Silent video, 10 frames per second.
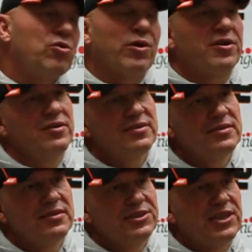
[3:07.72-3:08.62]
quicker.
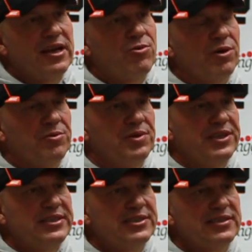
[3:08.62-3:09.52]
He's got a quicker
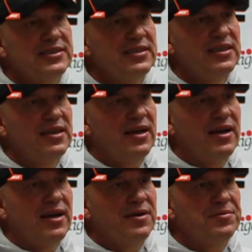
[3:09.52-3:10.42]
release.
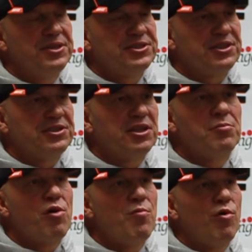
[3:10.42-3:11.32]
He's a little
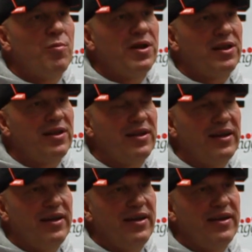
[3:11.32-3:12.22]
more mobile,
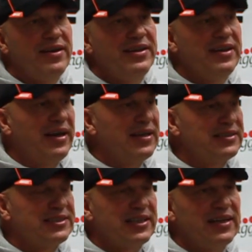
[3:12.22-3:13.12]
and he
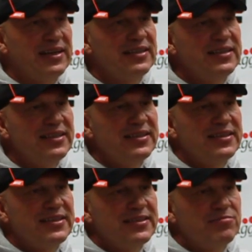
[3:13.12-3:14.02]
has,
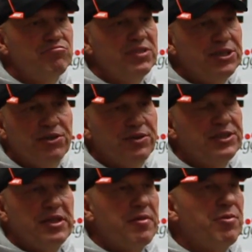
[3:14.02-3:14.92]

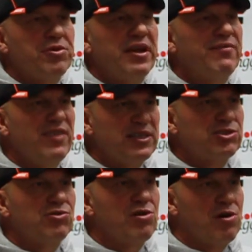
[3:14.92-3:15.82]
they both have nice
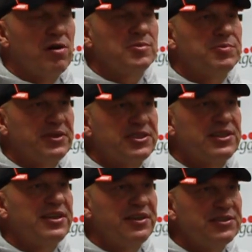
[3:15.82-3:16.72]
strong arms, but his
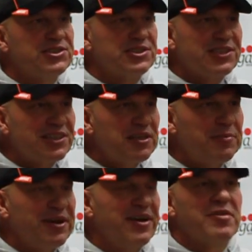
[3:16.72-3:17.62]
thinking's just a little
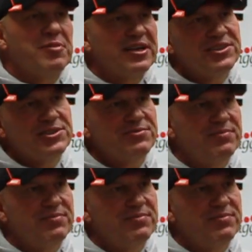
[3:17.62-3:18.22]
bit ahead of Michael's